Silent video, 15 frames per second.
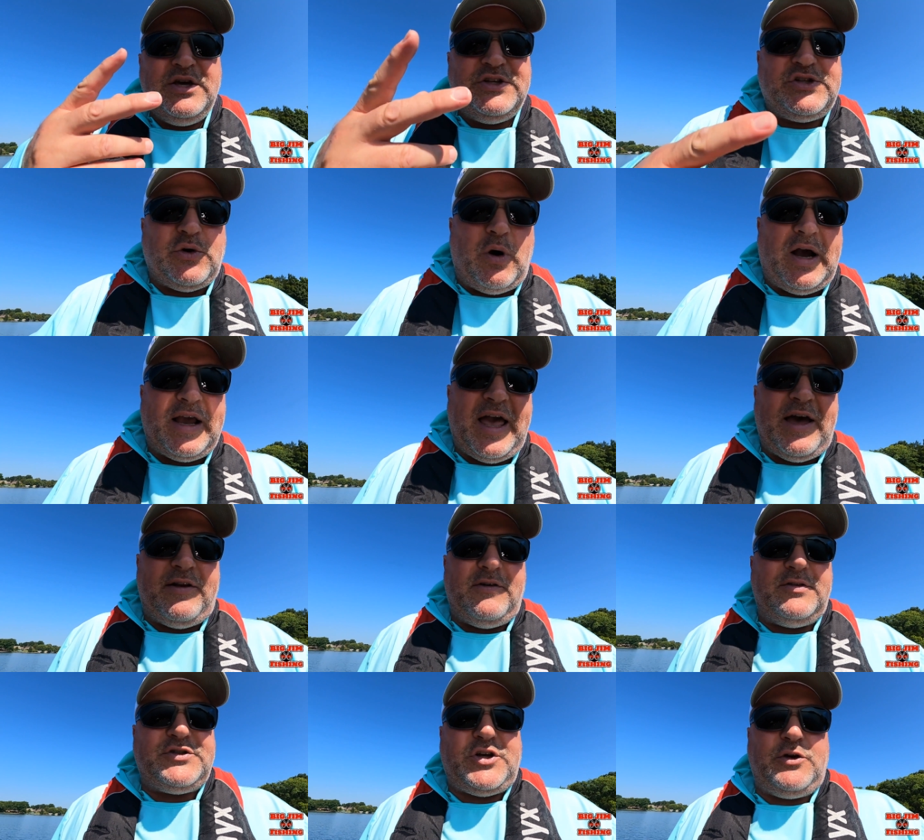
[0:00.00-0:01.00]
So I
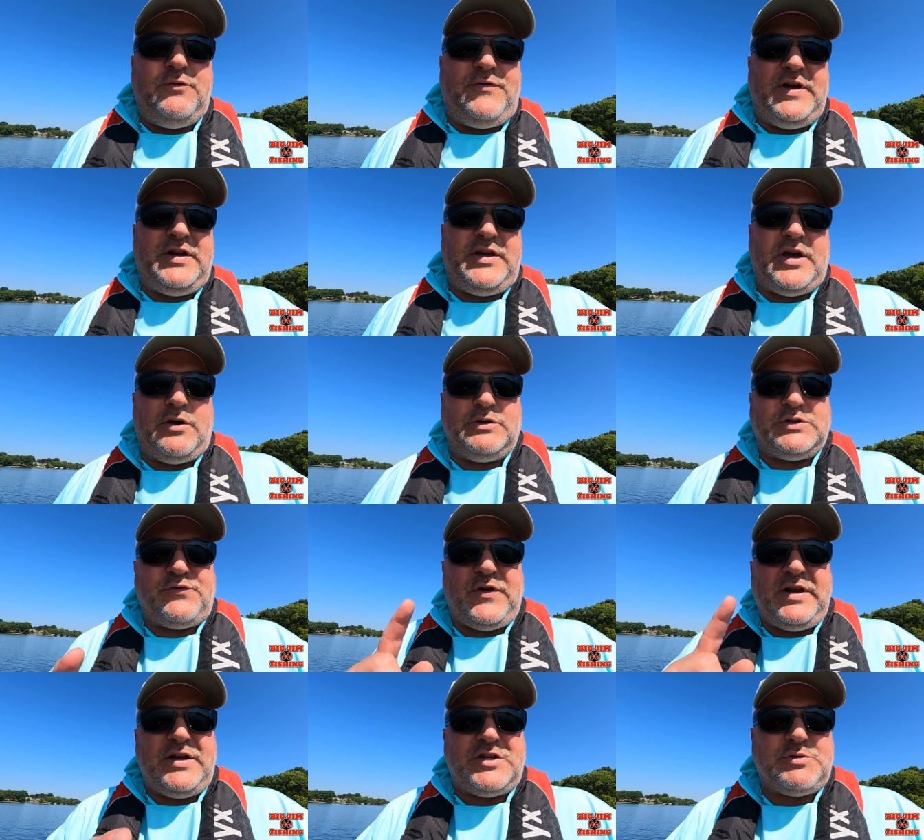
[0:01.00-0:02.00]
got two videos,
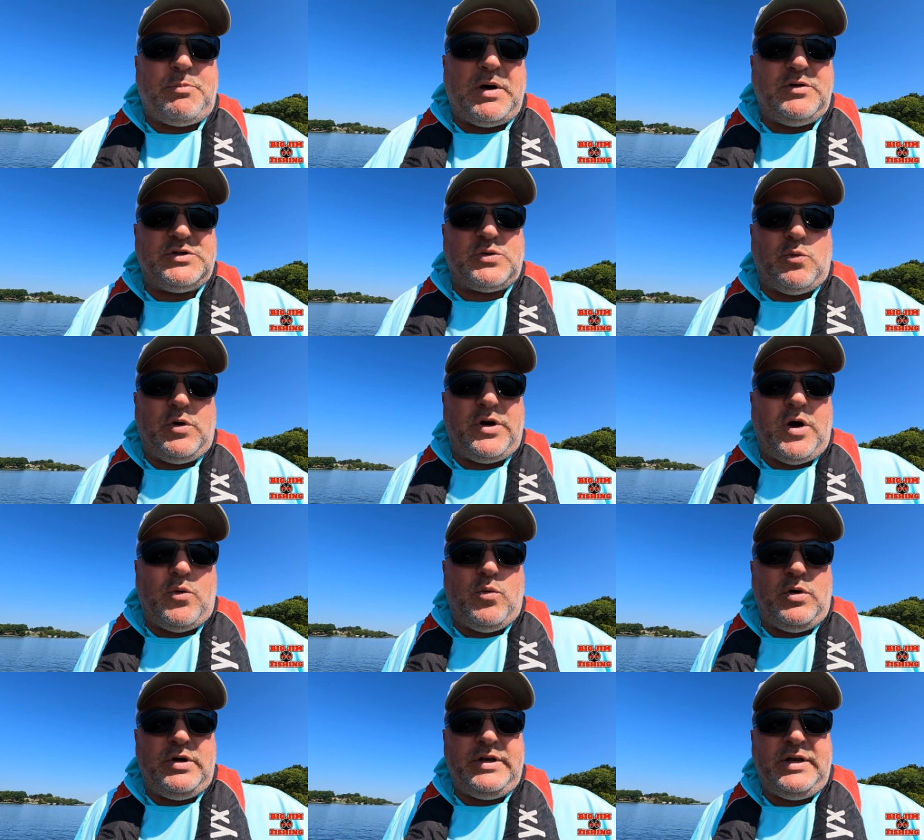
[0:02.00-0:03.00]
Phoenix Boats
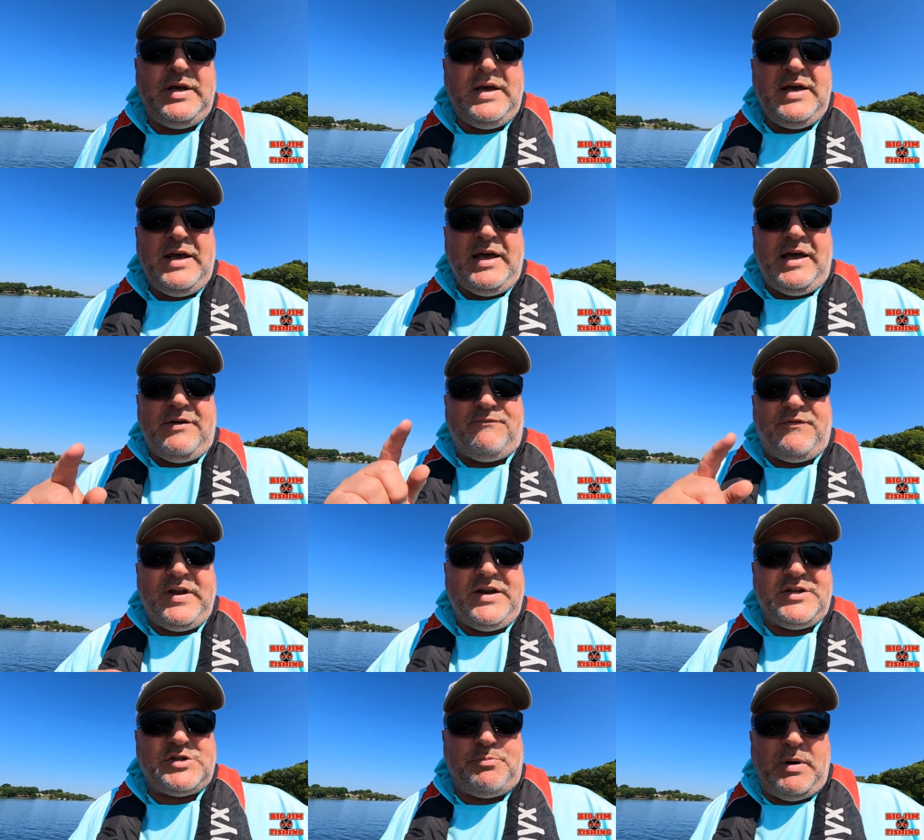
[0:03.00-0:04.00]
101 and
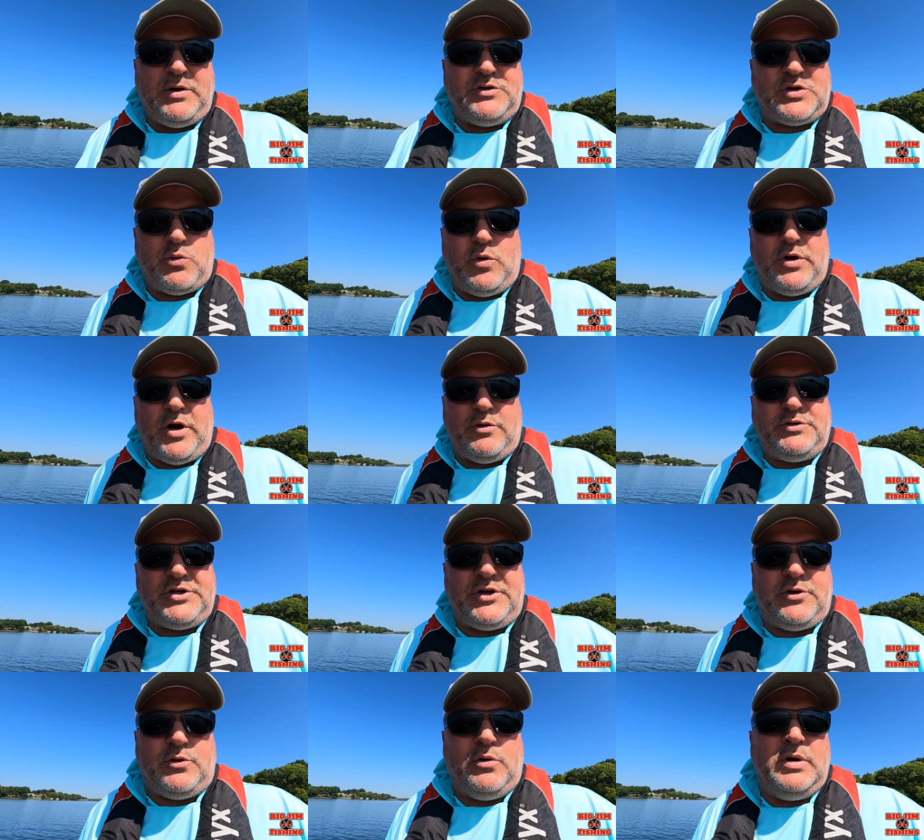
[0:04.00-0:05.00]
Phoenix Boats
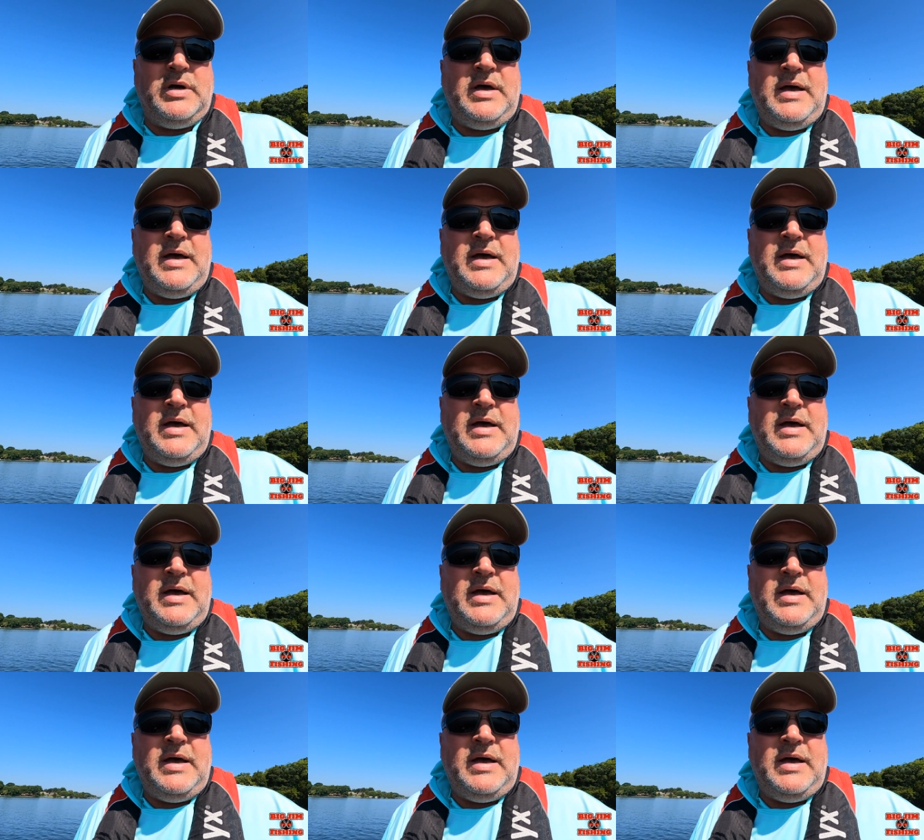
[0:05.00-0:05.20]
102.